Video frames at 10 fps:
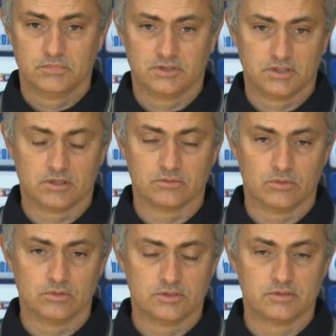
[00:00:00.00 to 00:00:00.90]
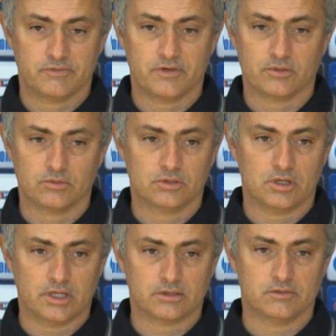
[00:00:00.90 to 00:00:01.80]
The second goal is a very good
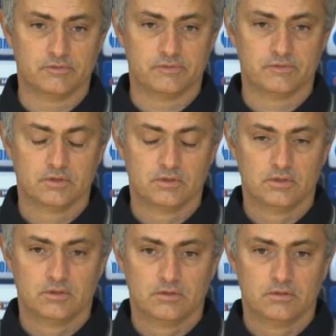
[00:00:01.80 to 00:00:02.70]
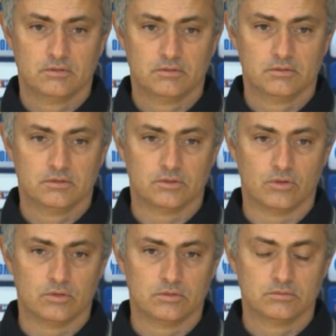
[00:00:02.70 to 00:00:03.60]
collective
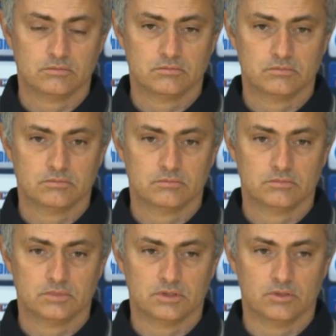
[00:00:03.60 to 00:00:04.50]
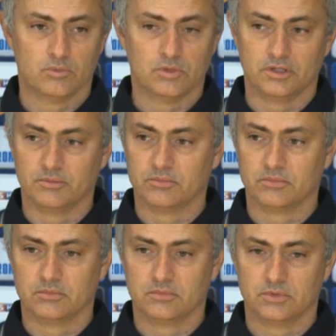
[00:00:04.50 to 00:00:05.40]
goal.
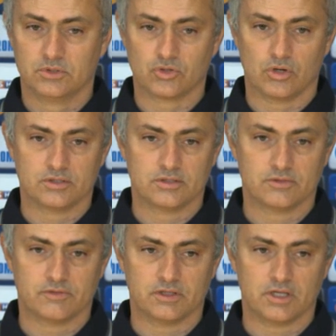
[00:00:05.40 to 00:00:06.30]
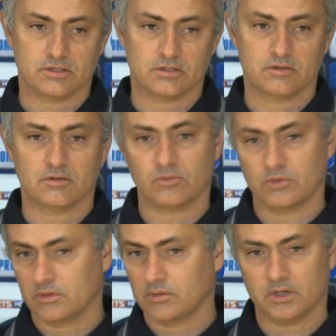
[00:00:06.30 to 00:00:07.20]
William's choice is fantastic.
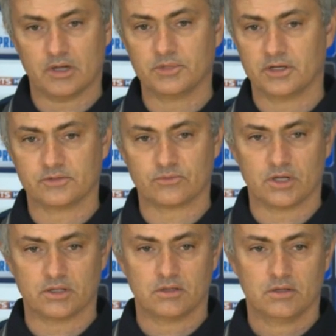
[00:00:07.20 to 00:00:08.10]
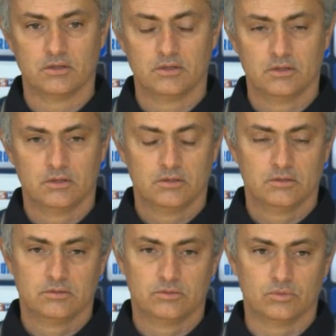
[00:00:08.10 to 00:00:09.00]
Ramirez's run
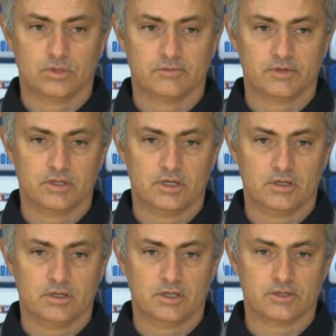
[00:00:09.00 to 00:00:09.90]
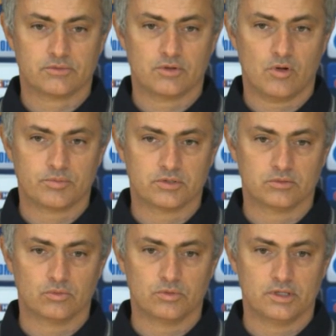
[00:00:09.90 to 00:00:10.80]
to give an extra
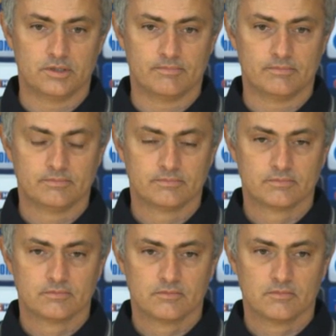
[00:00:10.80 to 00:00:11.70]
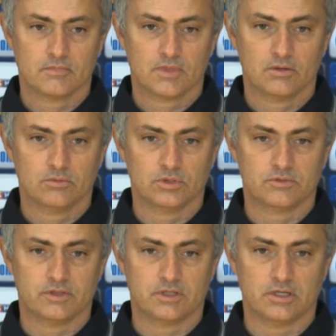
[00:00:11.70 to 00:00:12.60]
option to William
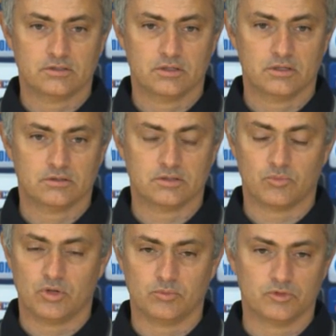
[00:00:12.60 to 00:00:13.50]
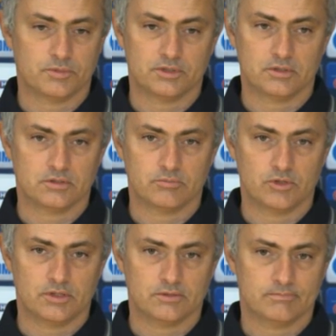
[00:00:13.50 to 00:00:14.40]
was fantastic, and Samuel's movement is
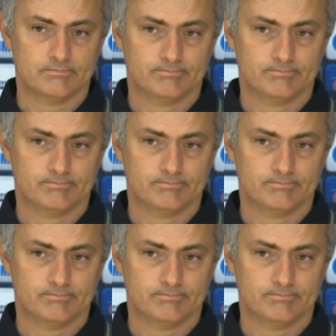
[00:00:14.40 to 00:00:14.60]
brilliant.